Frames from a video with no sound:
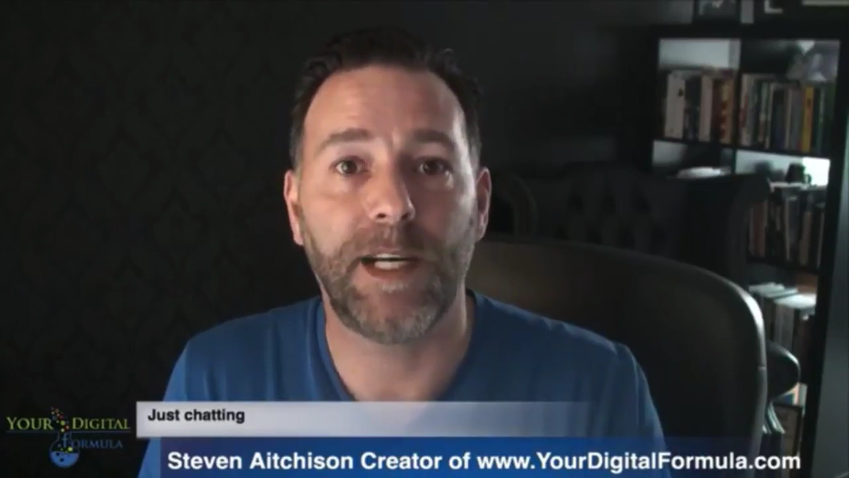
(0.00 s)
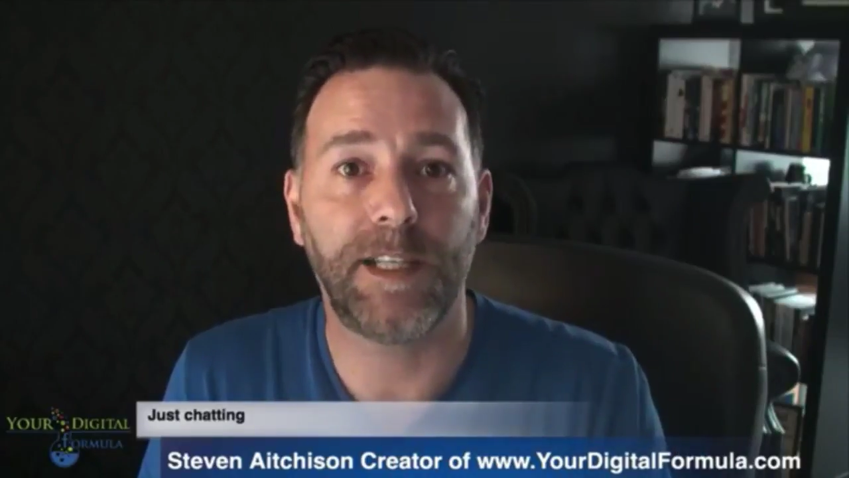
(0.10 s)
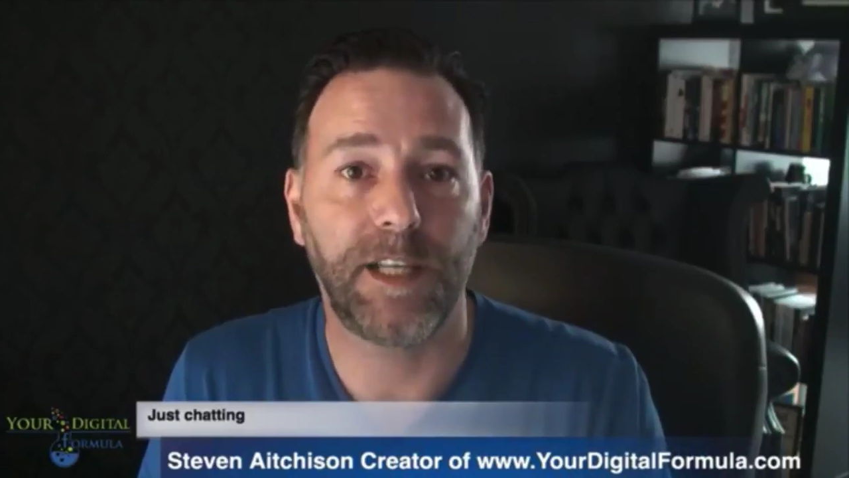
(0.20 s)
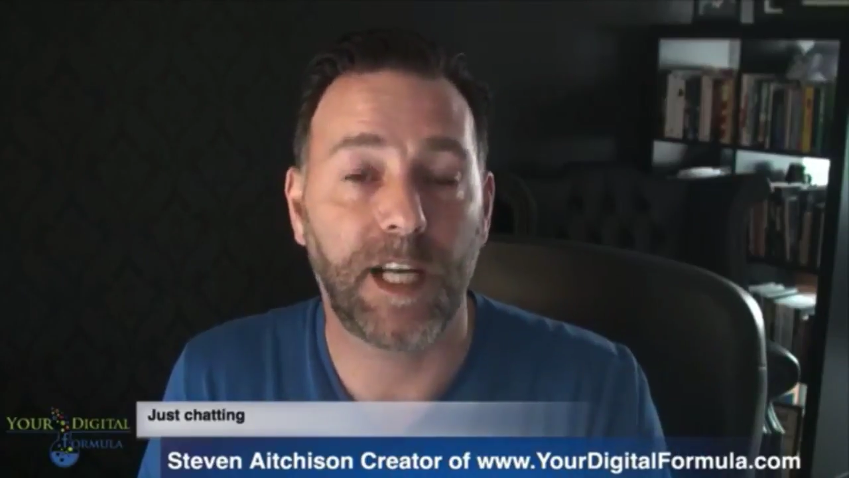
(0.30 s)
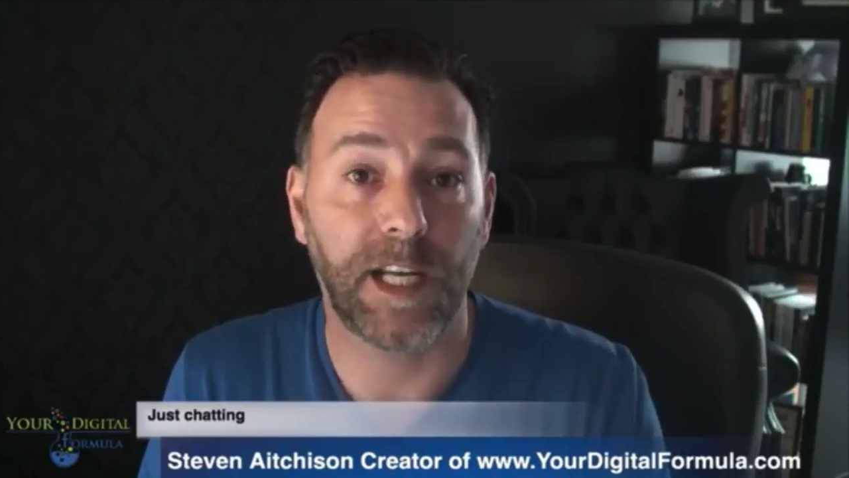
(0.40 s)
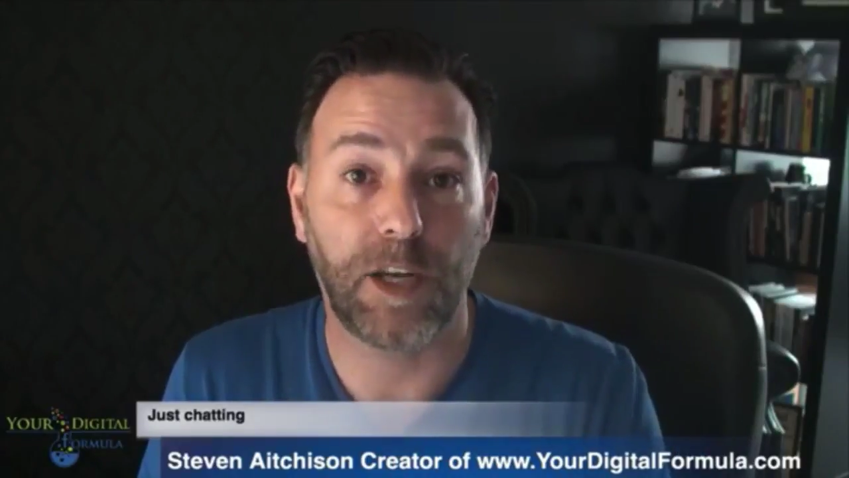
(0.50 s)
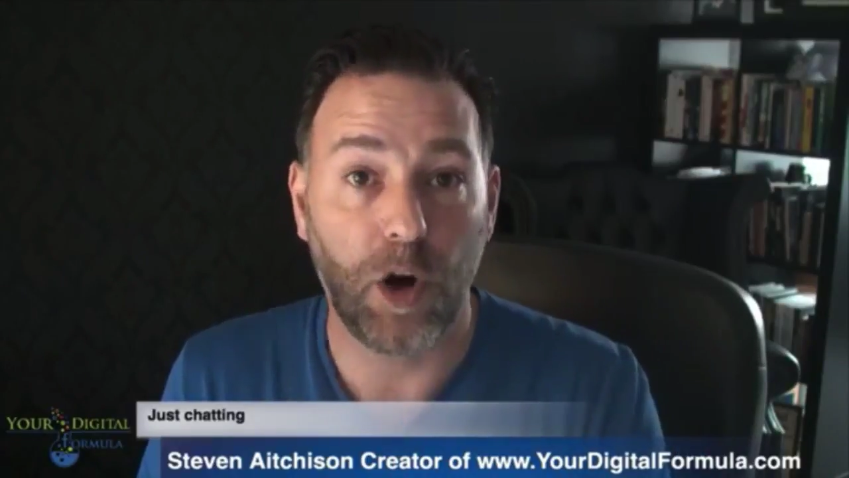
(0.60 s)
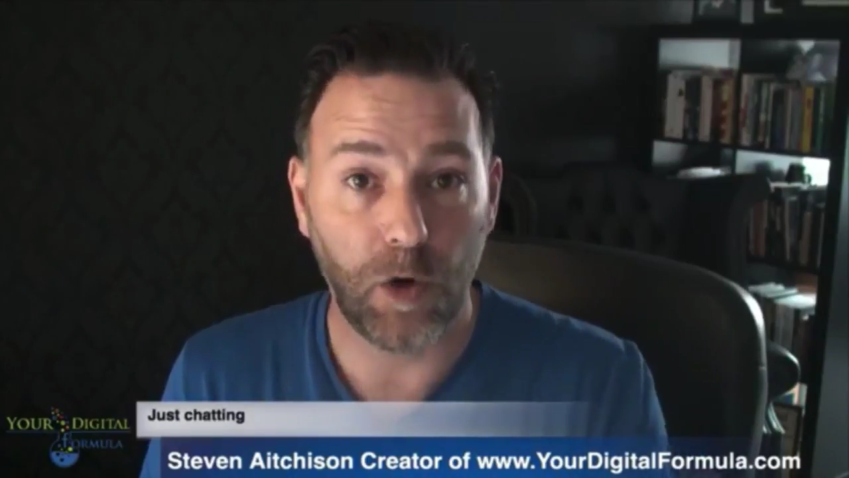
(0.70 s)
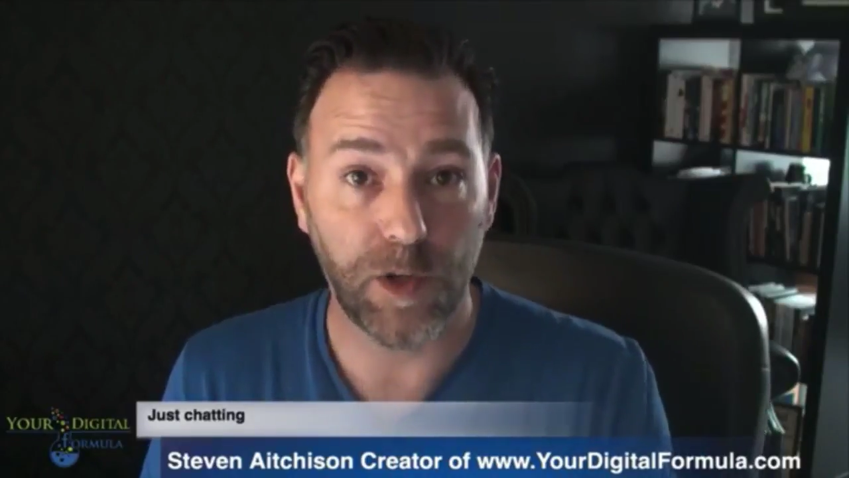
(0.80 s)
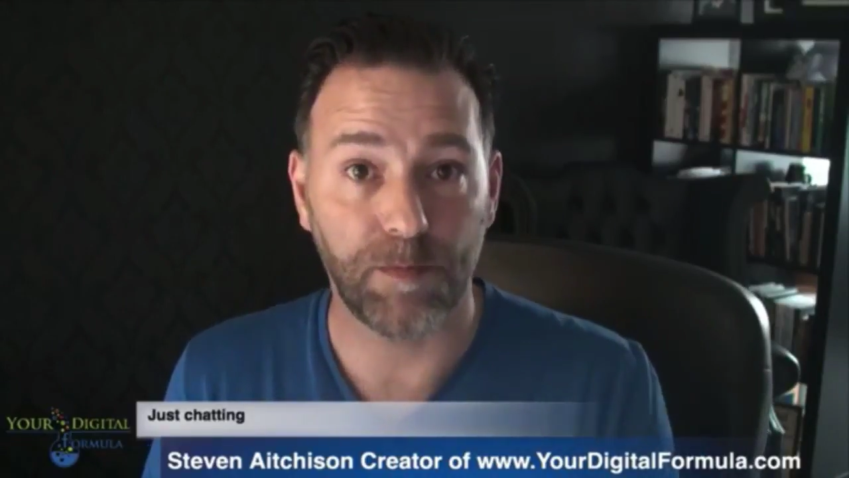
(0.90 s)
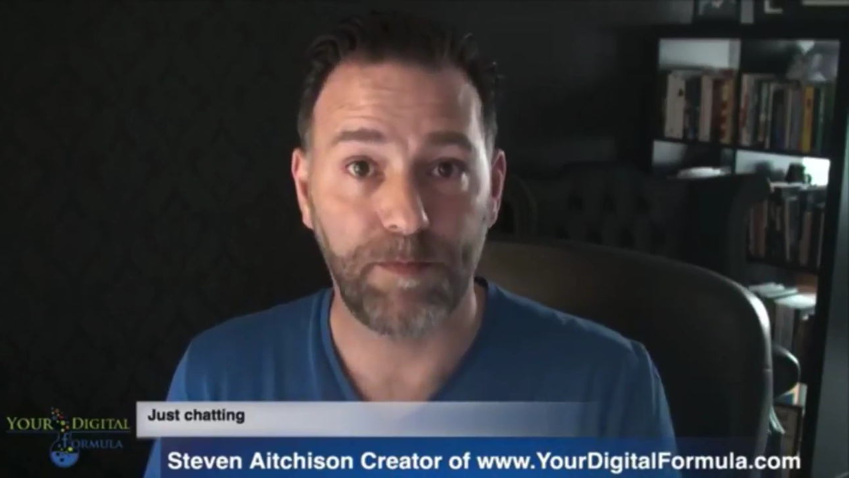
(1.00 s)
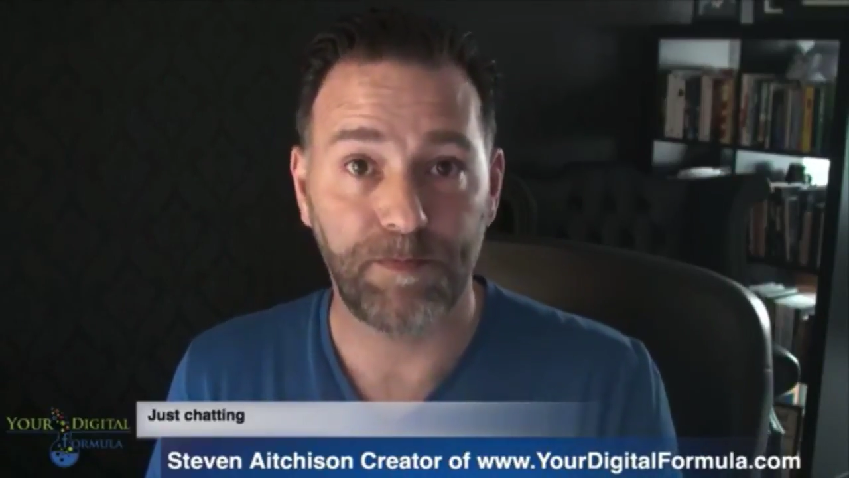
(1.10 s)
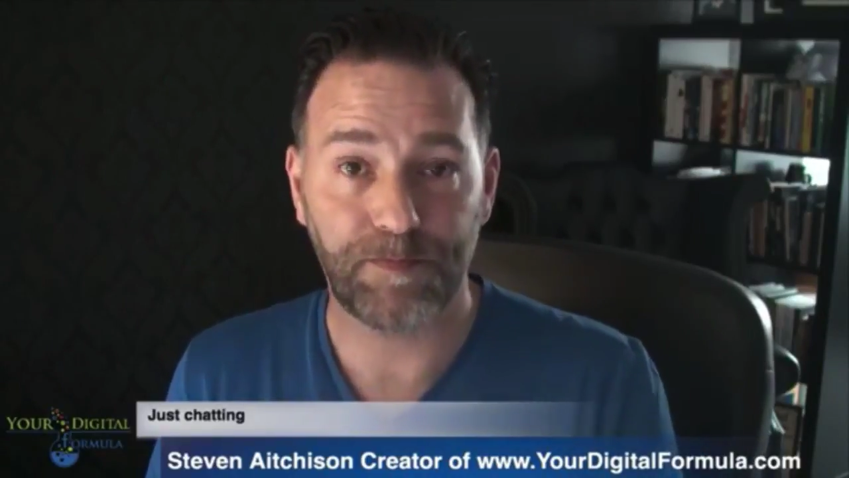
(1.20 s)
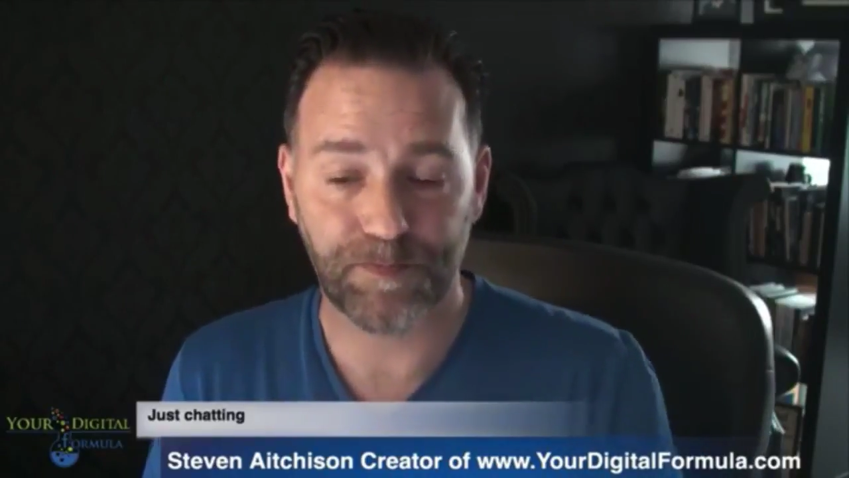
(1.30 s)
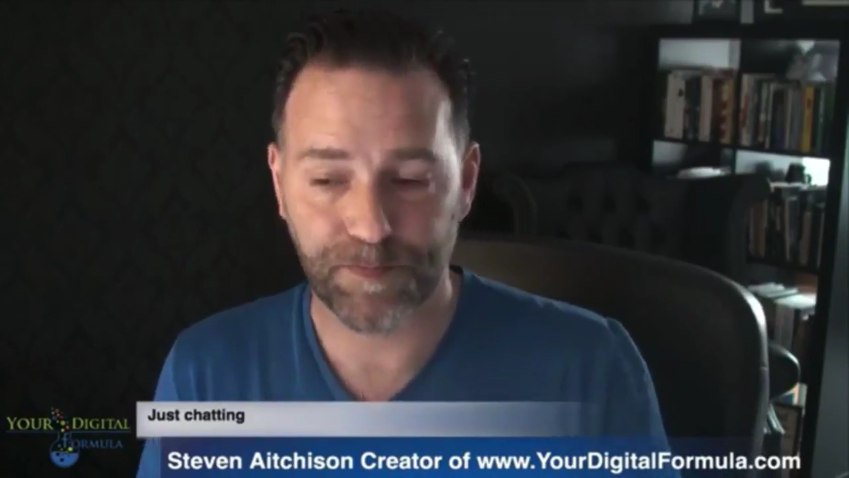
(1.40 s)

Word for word: as you can call them,